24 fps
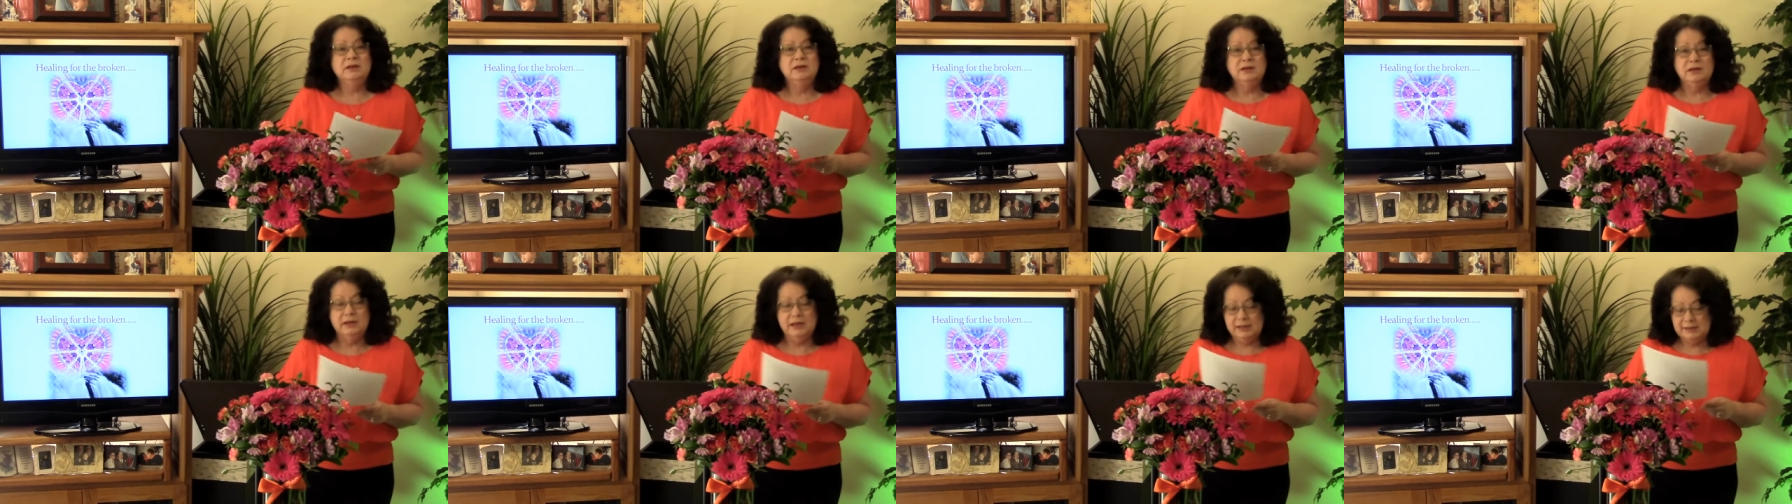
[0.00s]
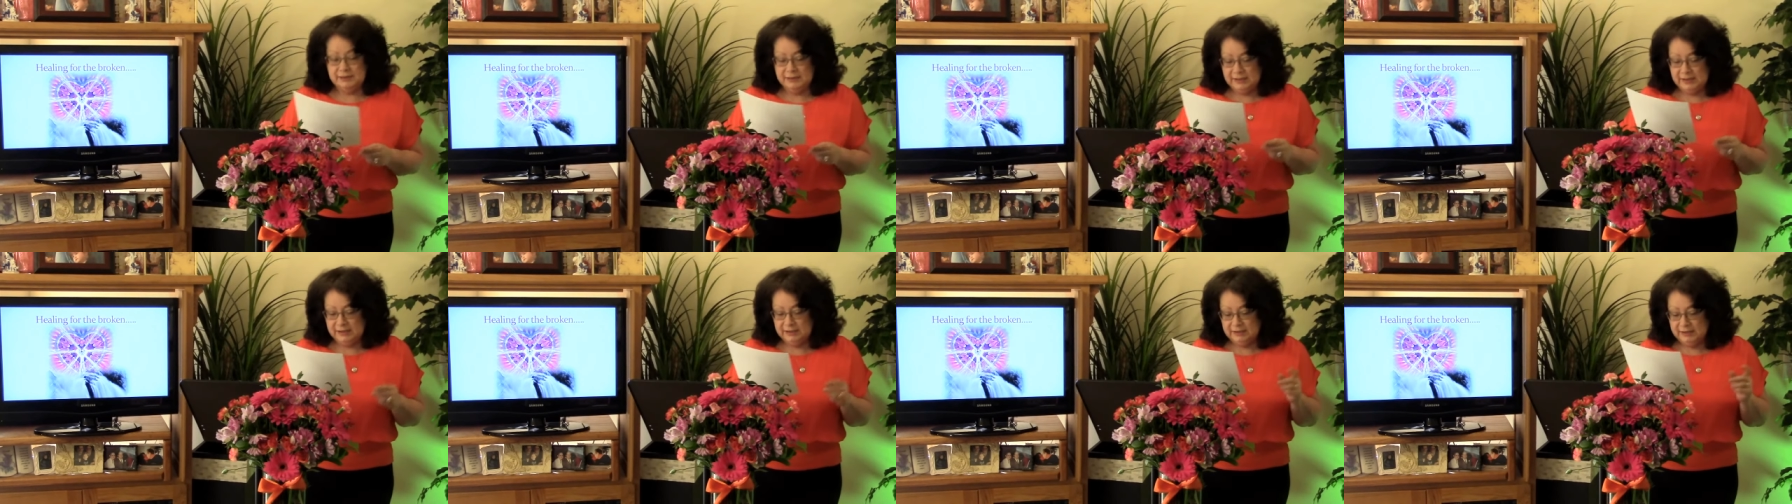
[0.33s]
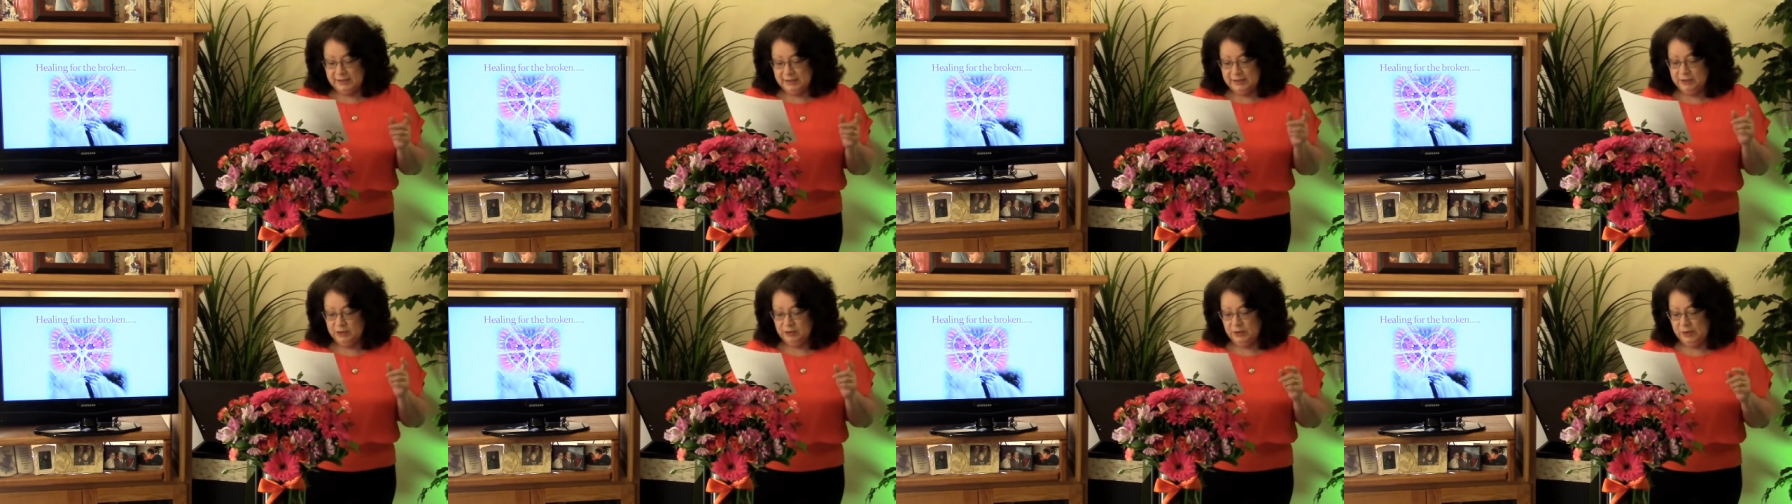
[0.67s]
he says,
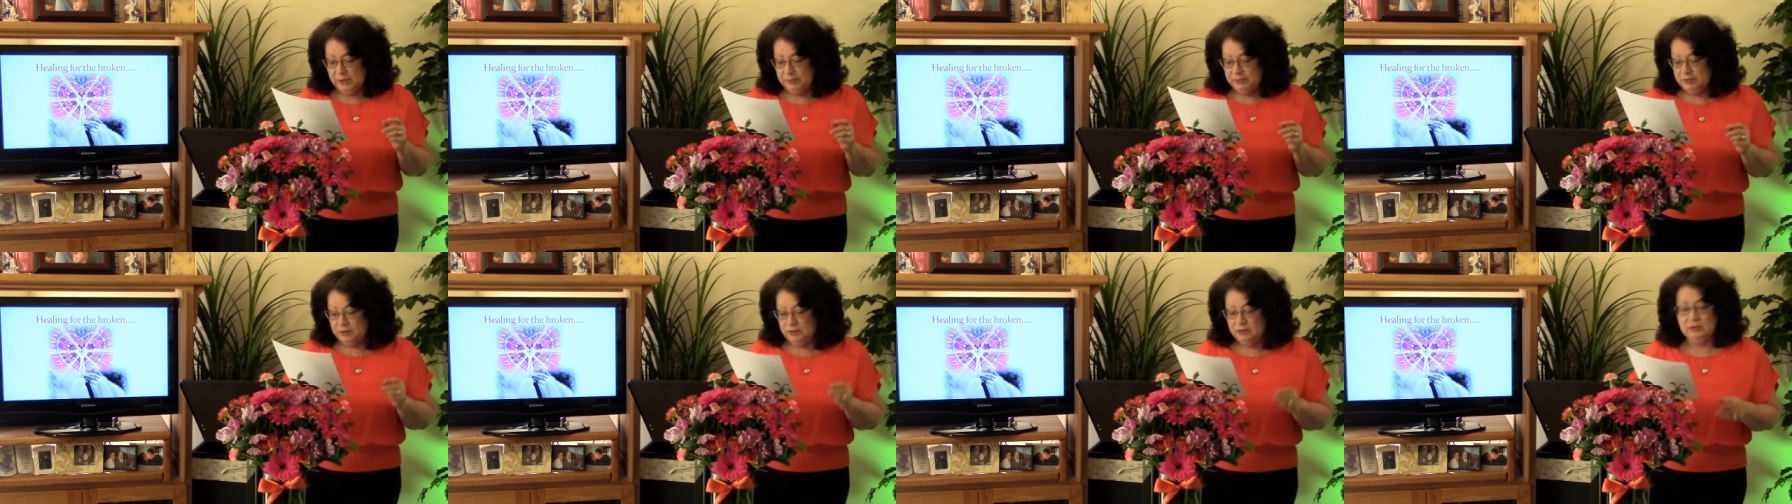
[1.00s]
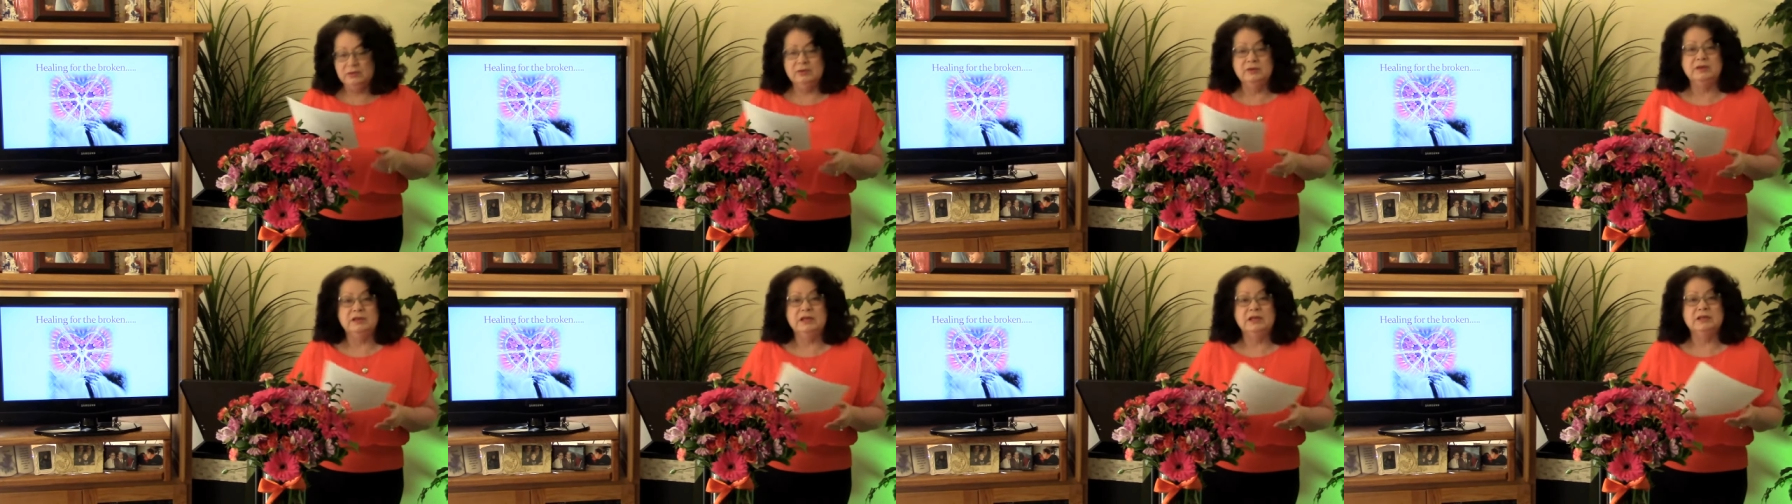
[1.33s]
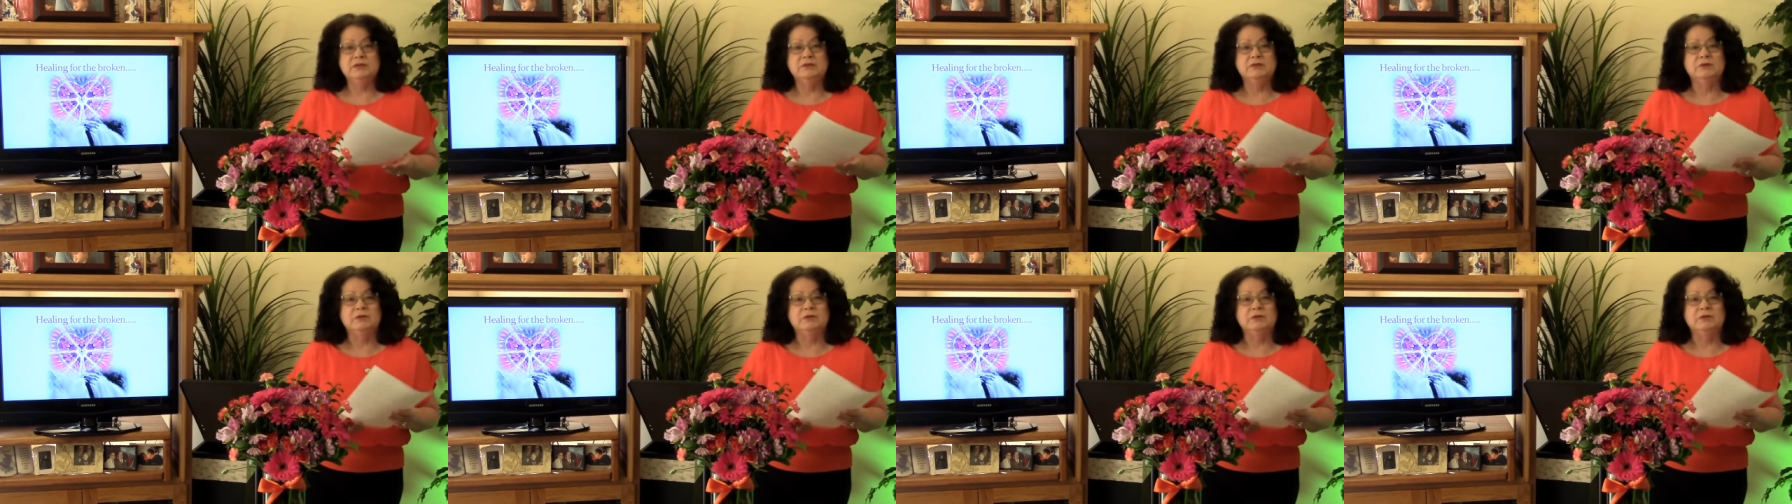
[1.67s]
This scripture is